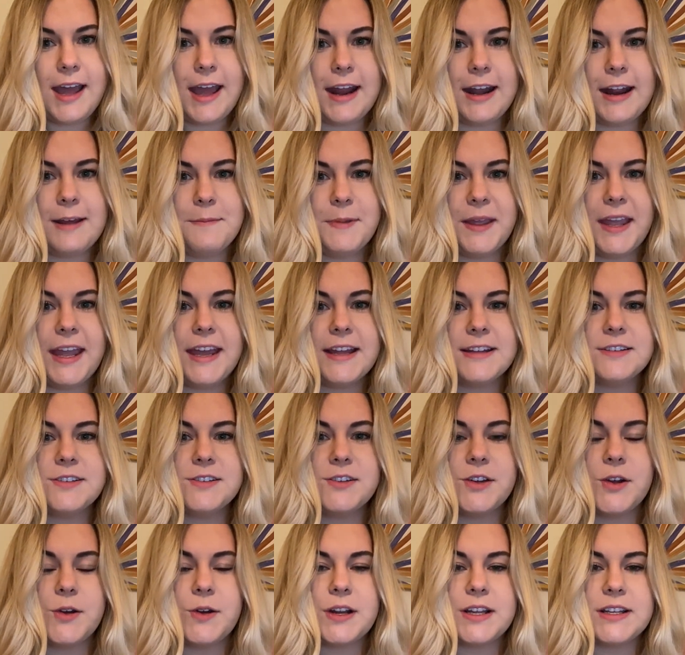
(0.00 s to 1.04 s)
and I began
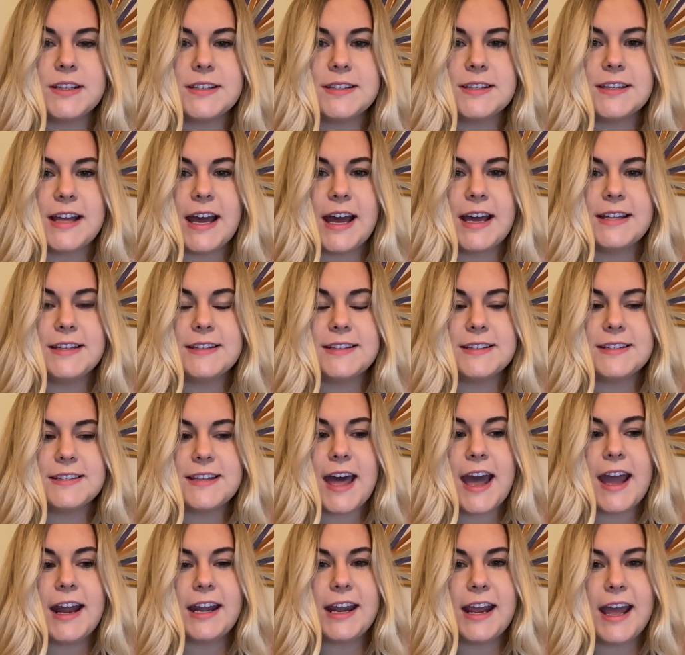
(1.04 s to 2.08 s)
to notice that
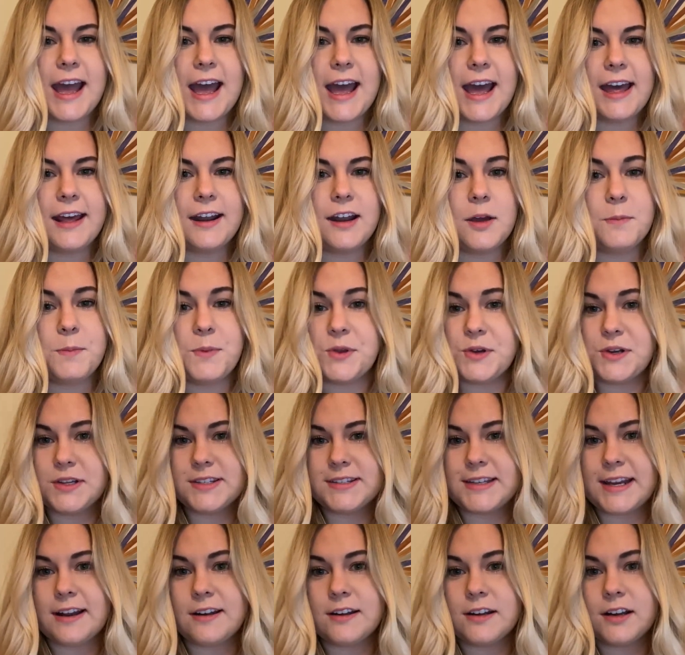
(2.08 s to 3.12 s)
society had a beauty
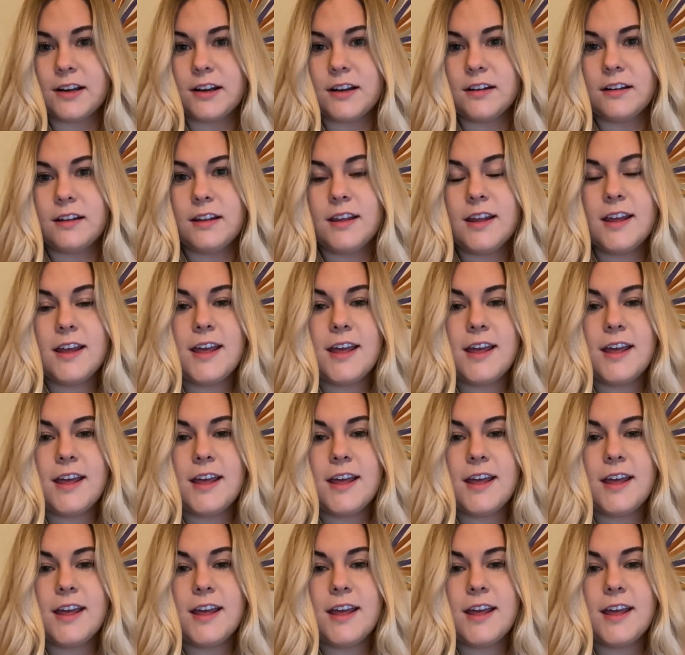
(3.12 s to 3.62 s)
standard,